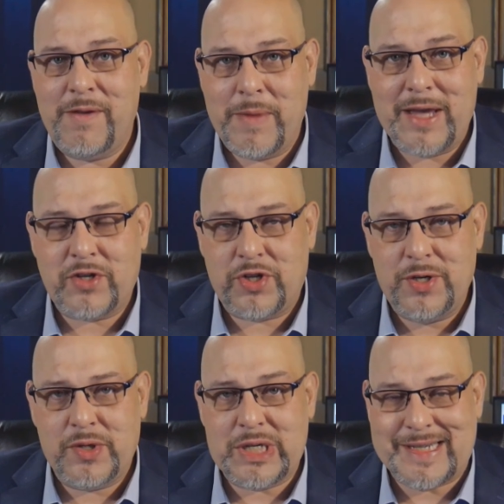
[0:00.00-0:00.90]

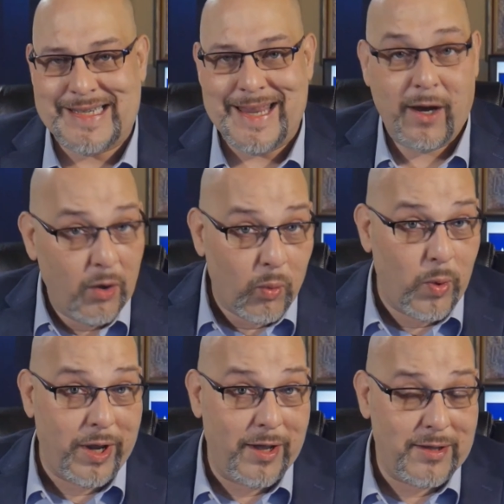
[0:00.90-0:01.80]
Massachusetts dealt
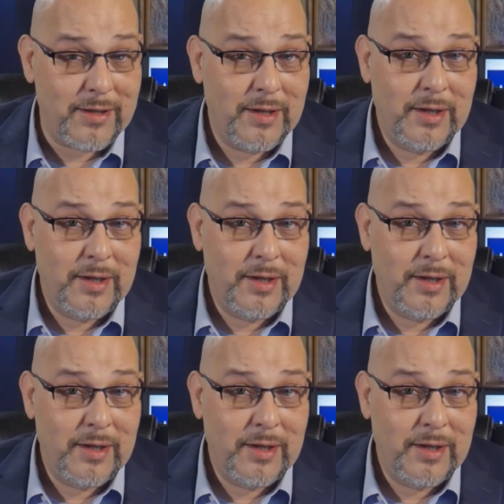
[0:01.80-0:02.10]
with